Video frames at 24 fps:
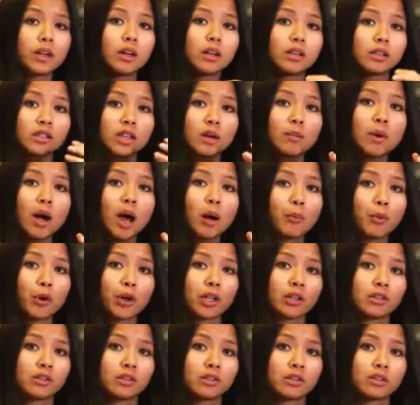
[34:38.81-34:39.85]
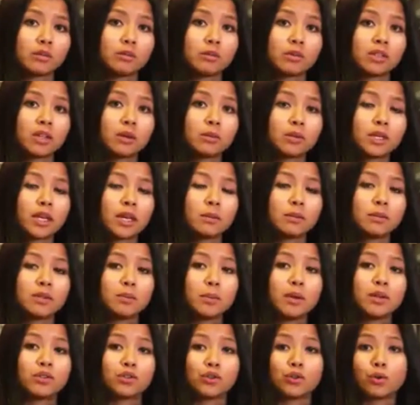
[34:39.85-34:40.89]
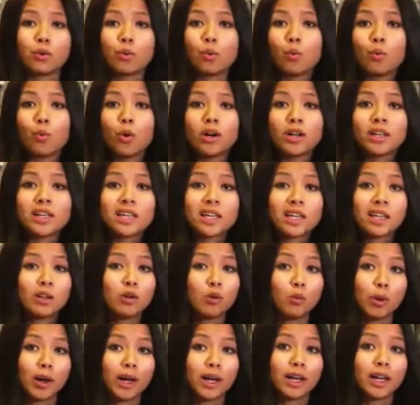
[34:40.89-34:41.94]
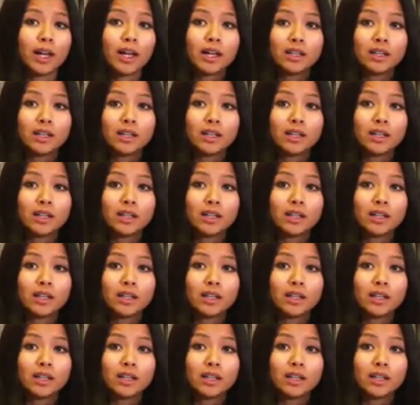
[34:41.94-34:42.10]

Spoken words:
Some operating systems sometimes measure 1 kilobyte